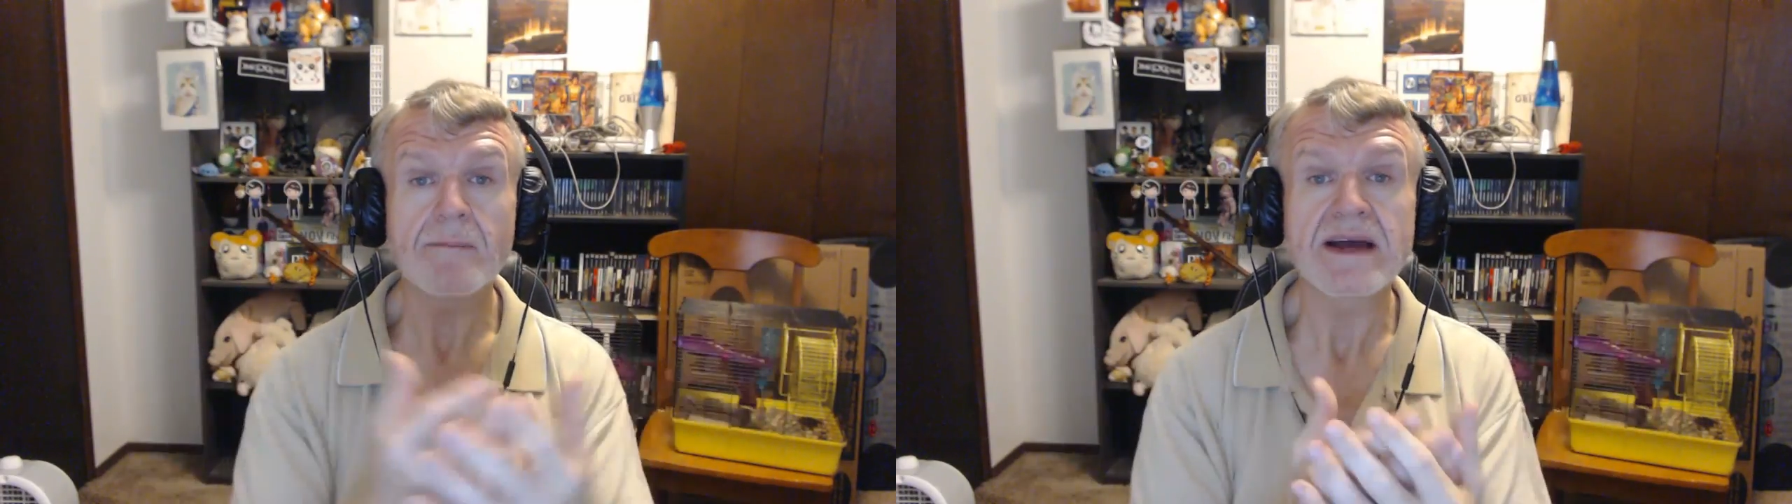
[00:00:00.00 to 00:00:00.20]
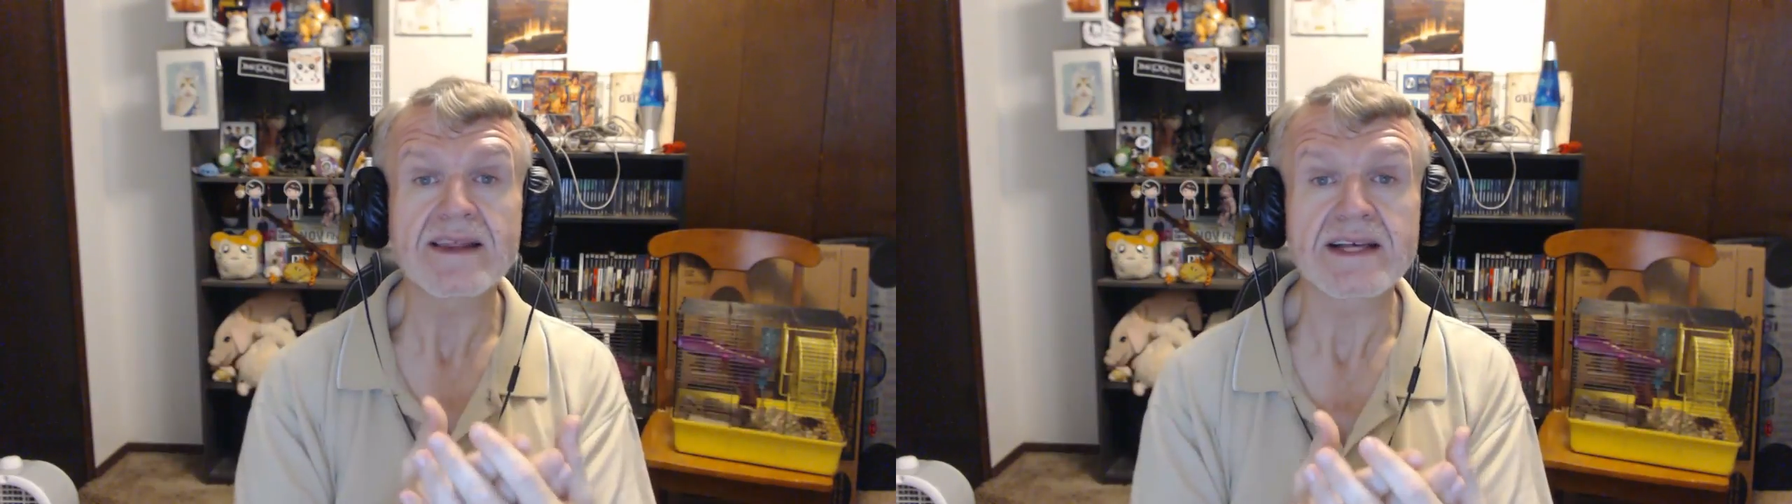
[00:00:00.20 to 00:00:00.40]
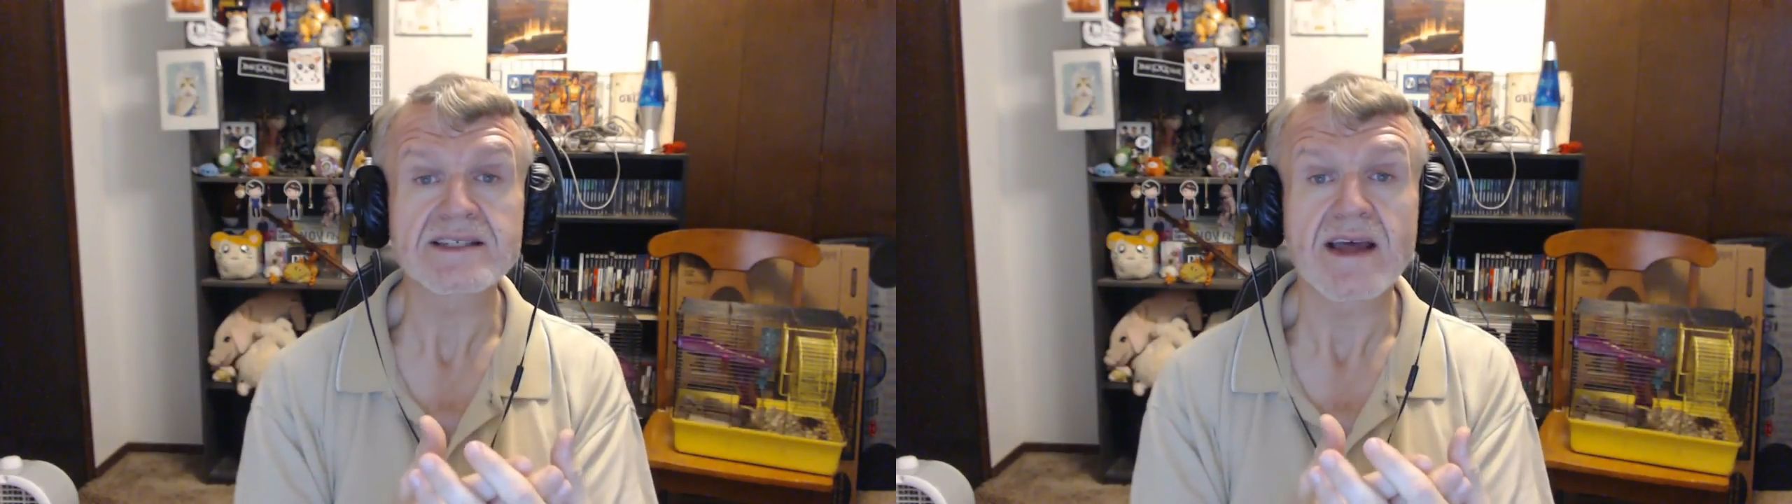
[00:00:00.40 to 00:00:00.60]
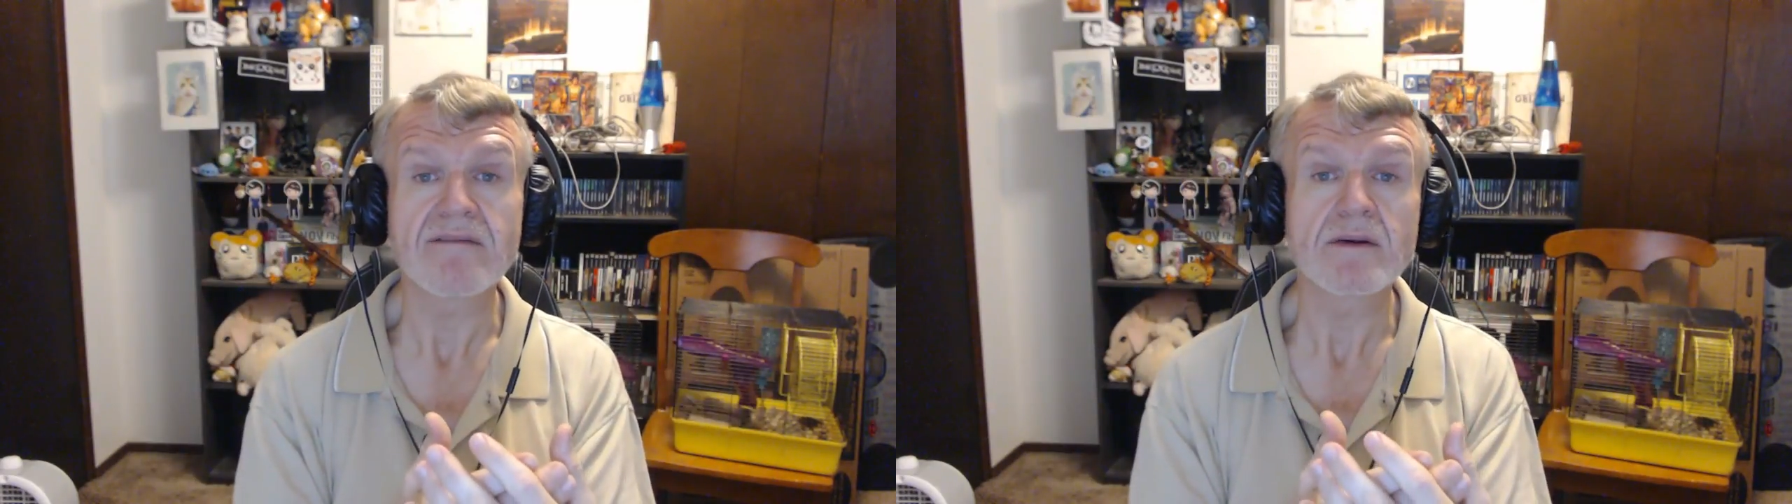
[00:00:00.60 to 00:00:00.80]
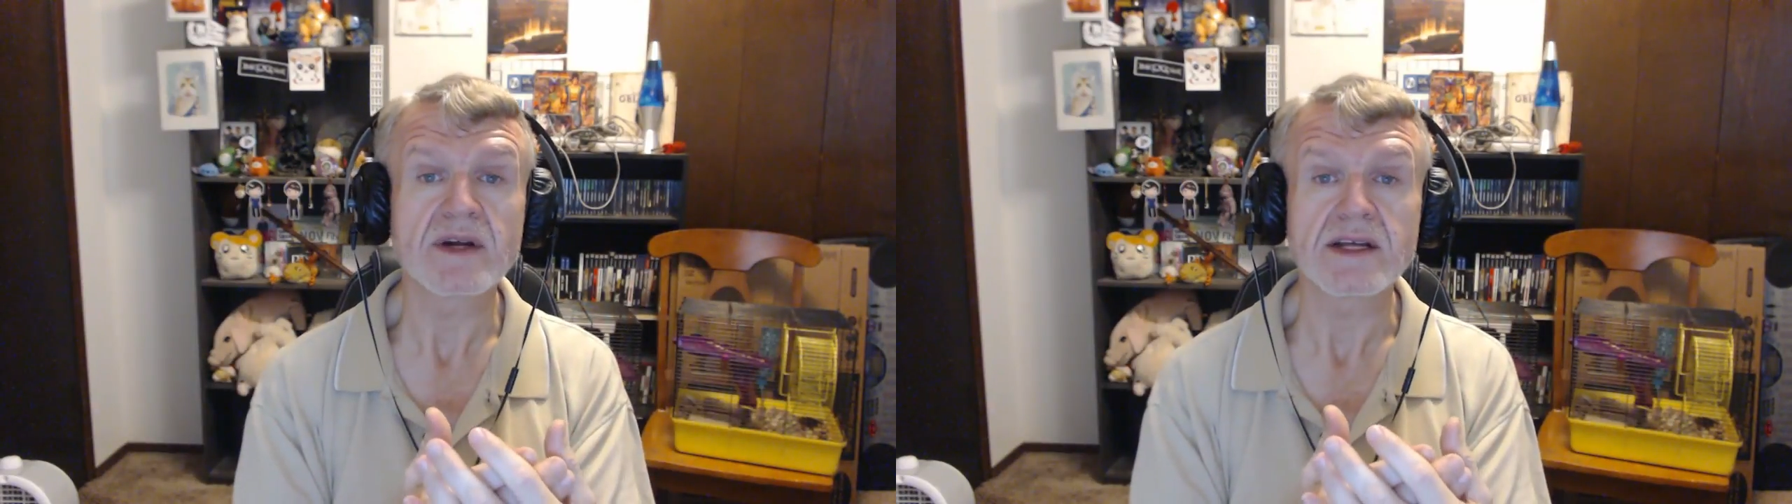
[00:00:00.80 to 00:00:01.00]
my thanks to
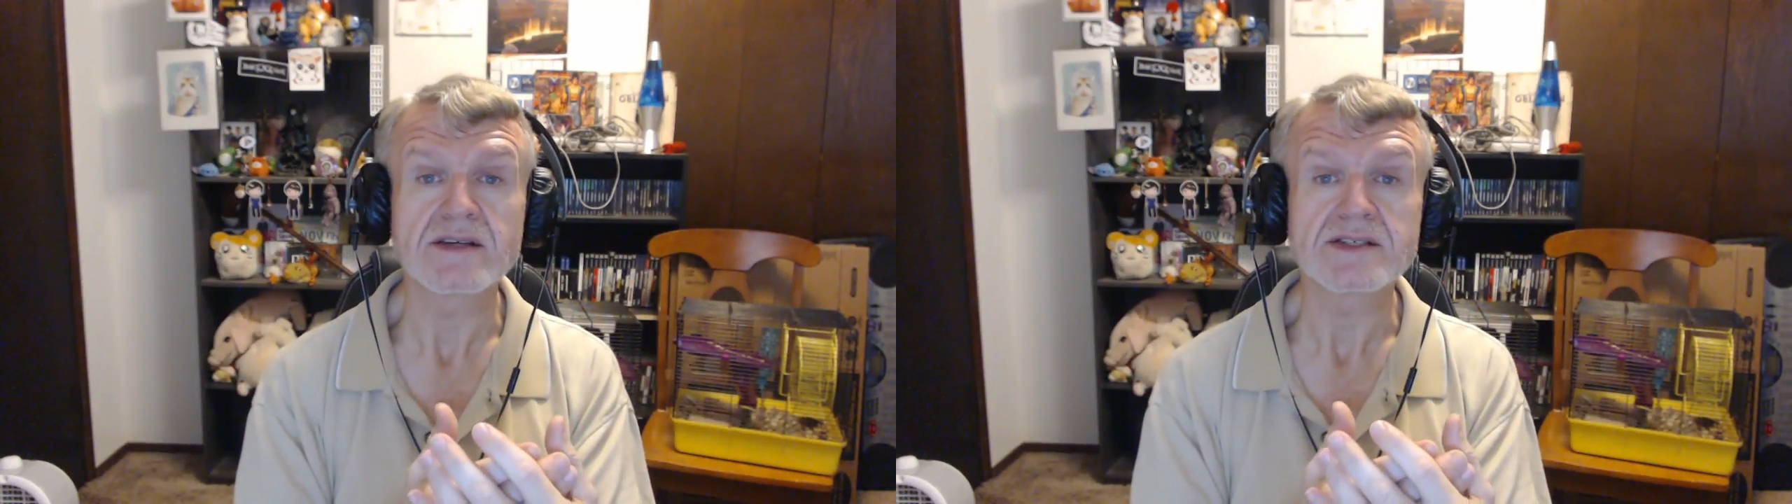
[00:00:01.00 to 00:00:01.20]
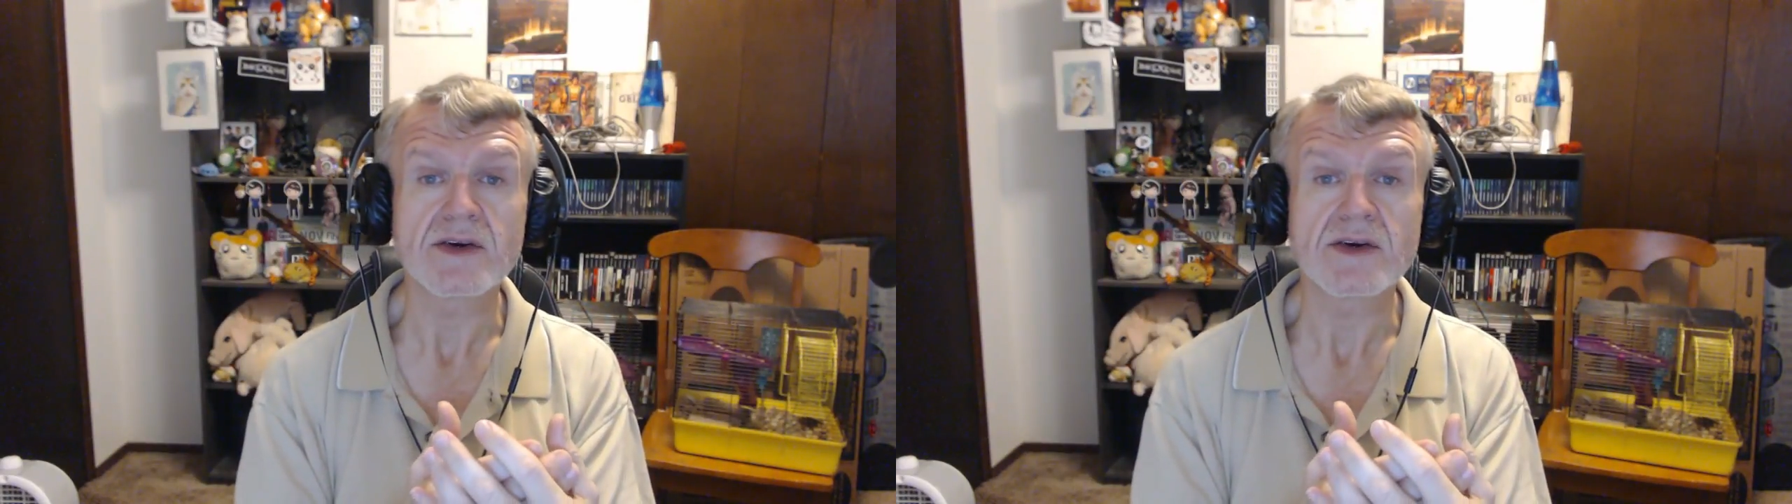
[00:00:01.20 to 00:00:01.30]
everybody who's